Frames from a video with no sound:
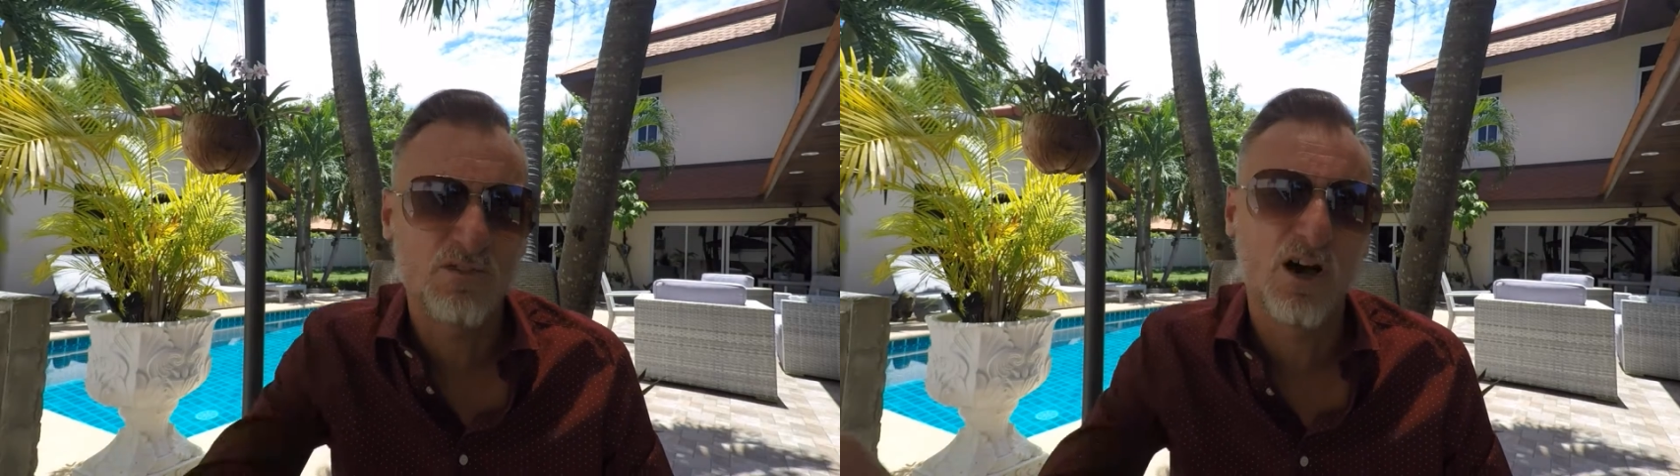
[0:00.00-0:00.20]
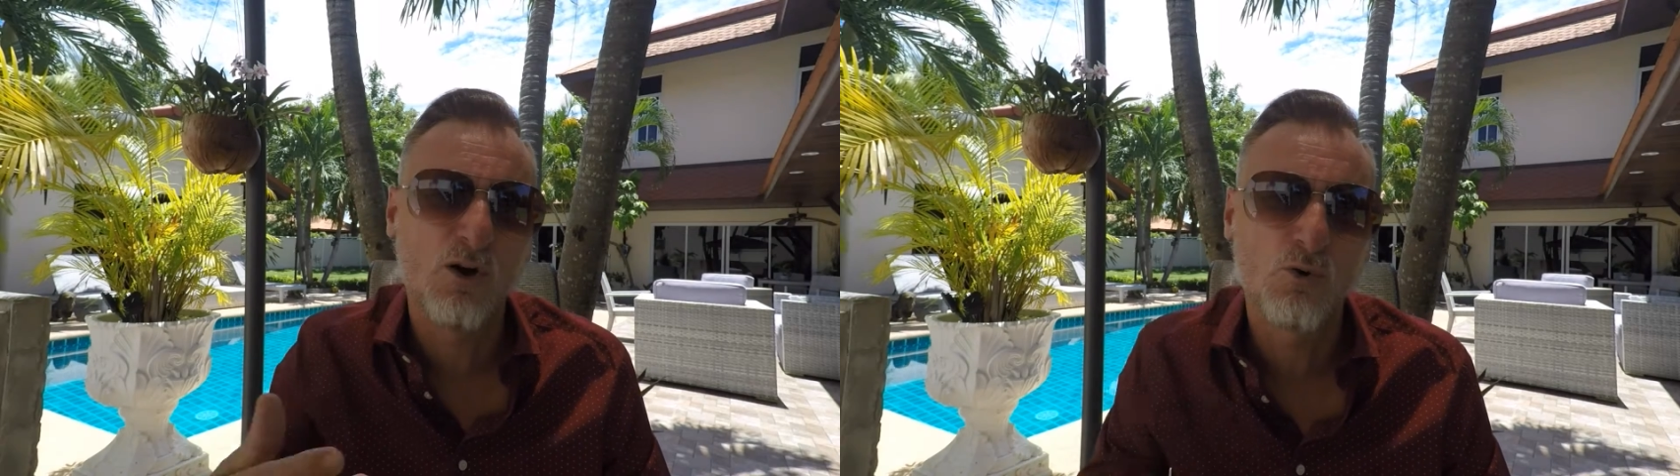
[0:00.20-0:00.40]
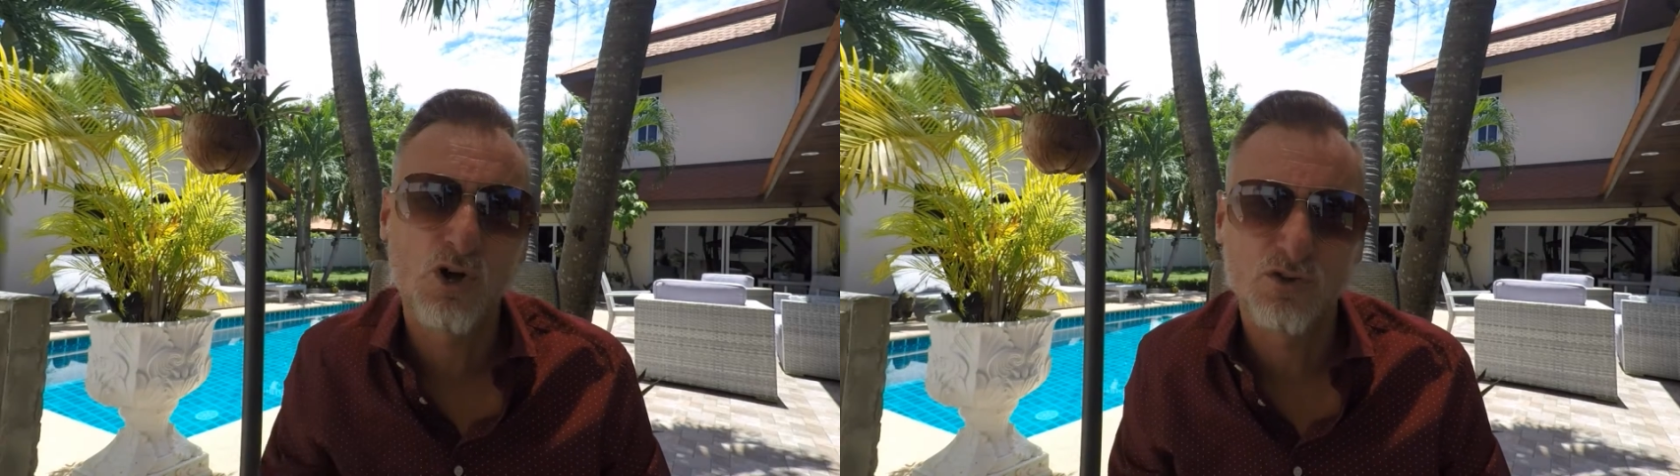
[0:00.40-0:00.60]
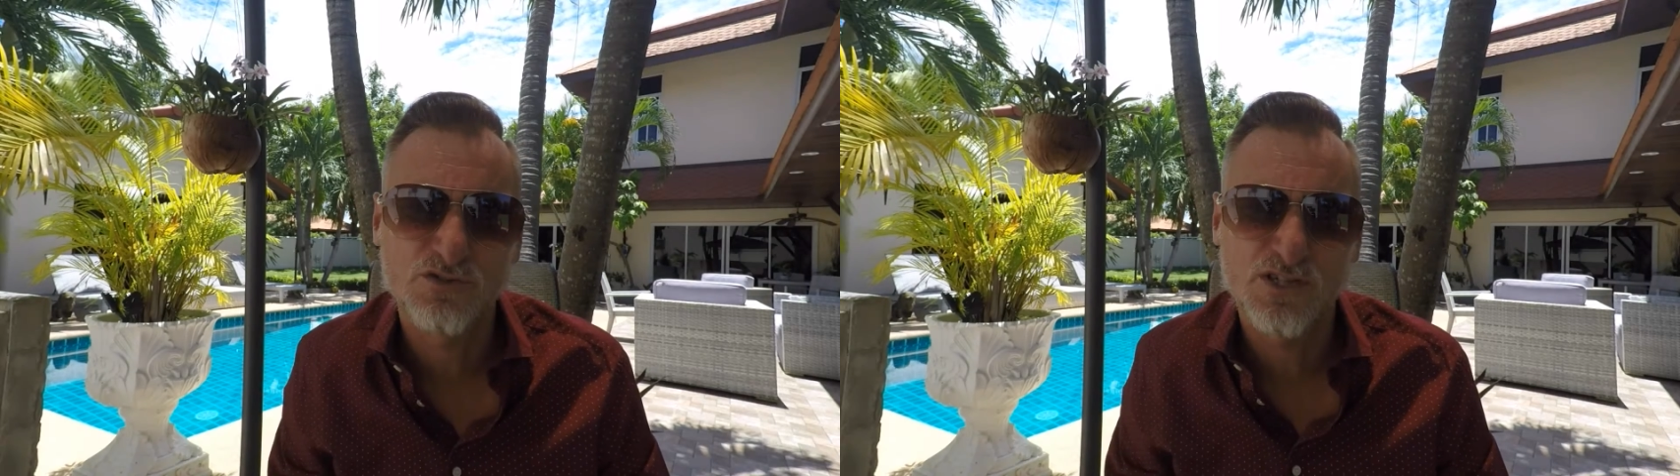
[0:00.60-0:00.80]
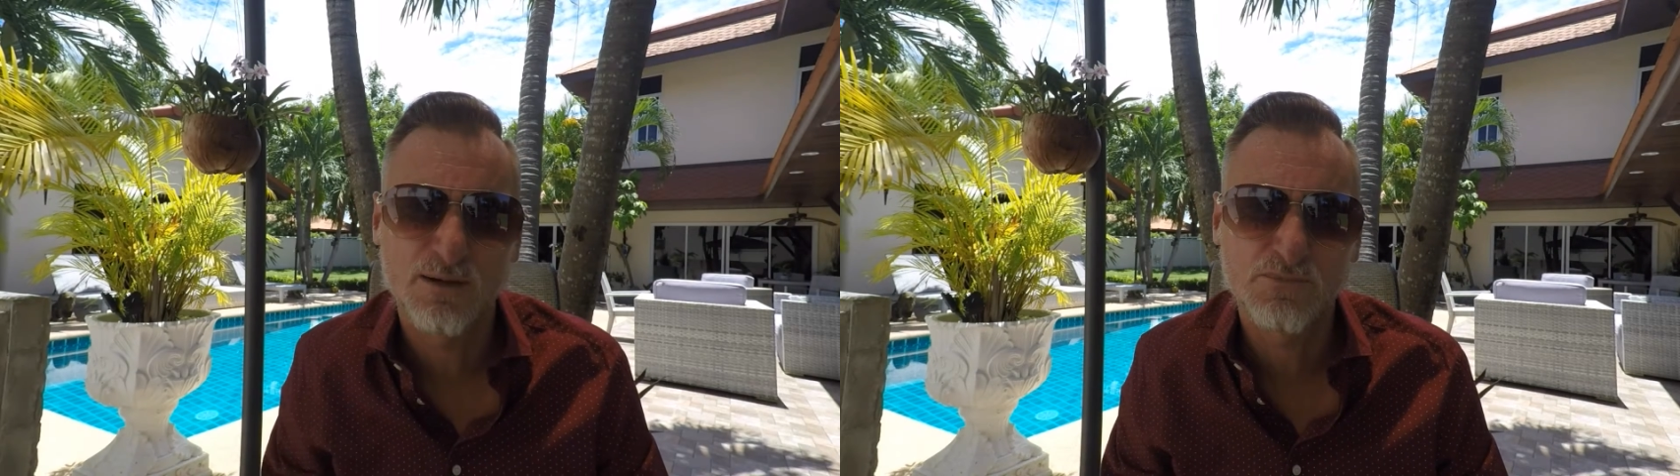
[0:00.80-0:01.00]
the whole
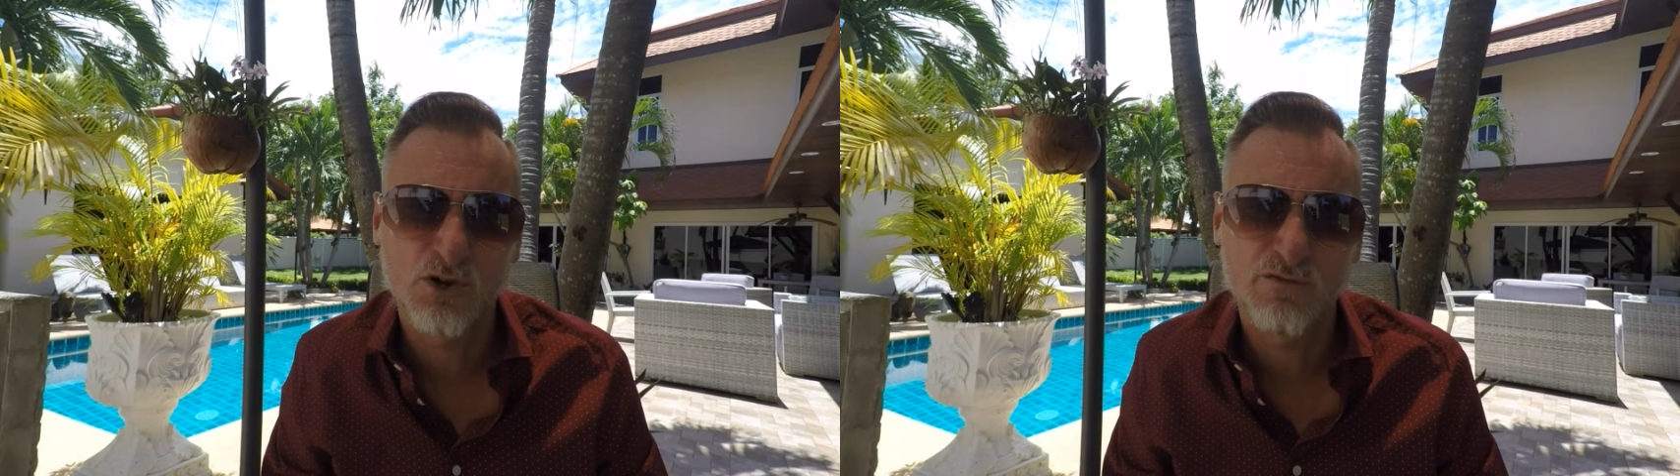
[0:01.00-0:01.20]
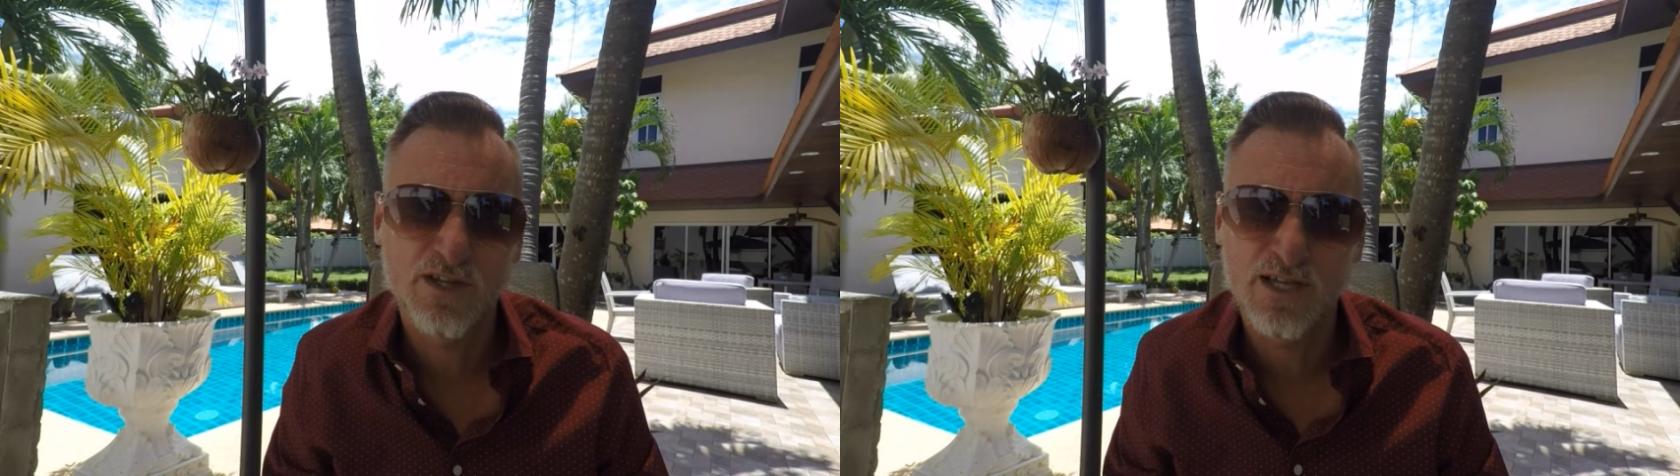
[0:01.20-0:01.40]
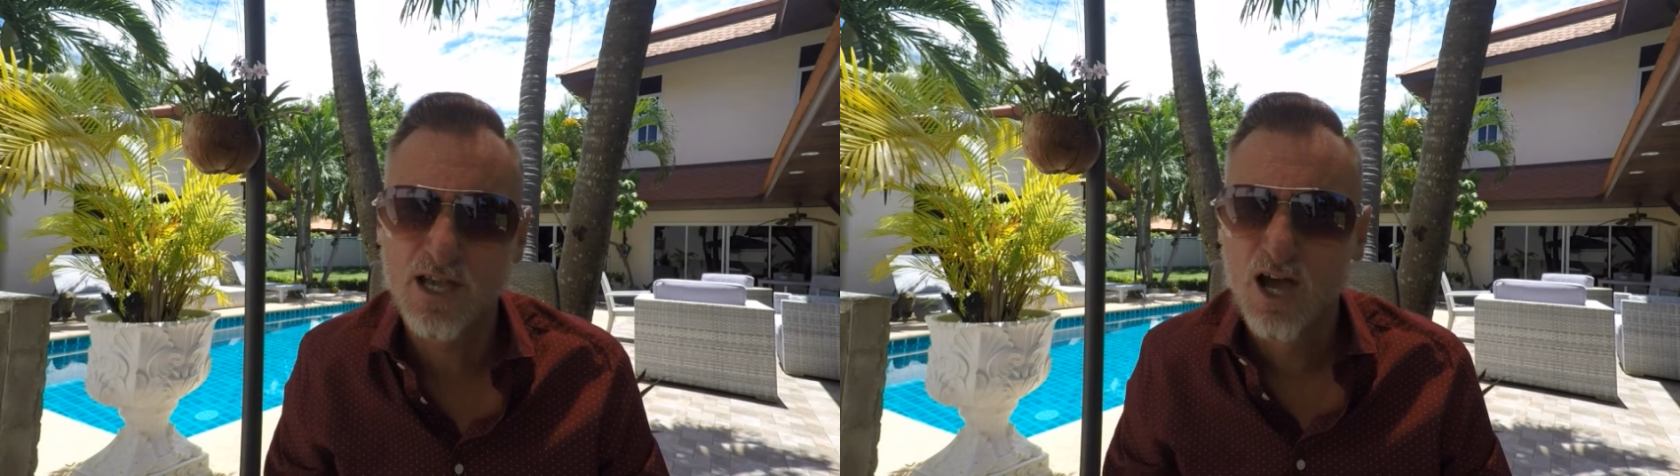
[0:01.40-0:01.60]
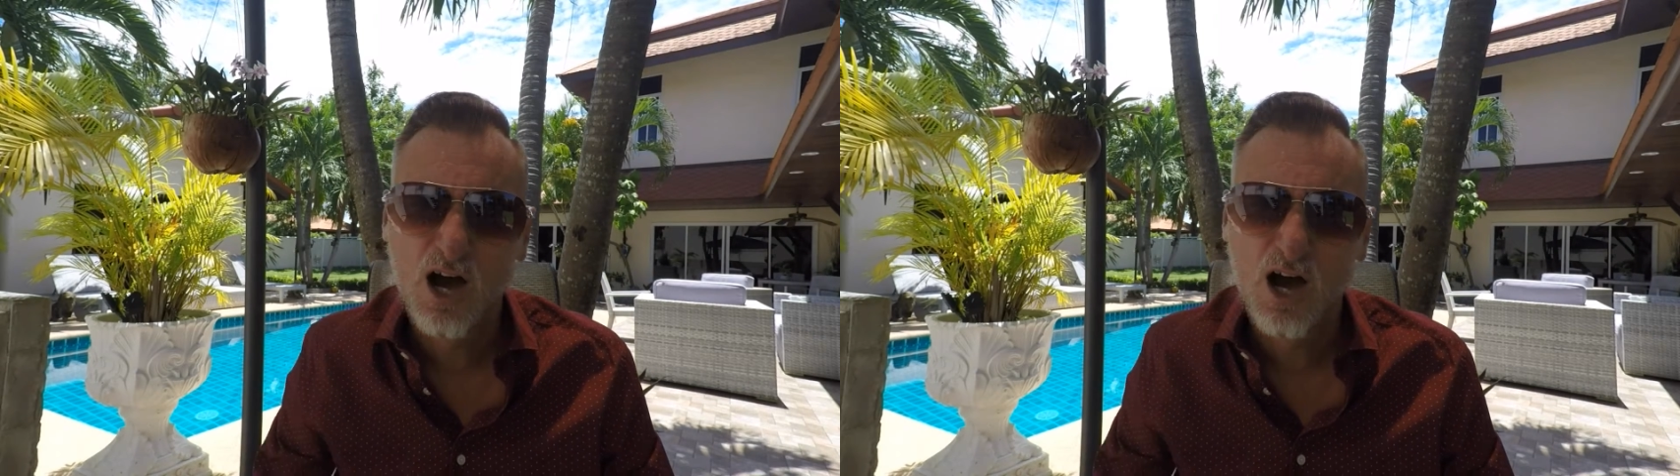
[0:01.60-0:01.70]
concept of it.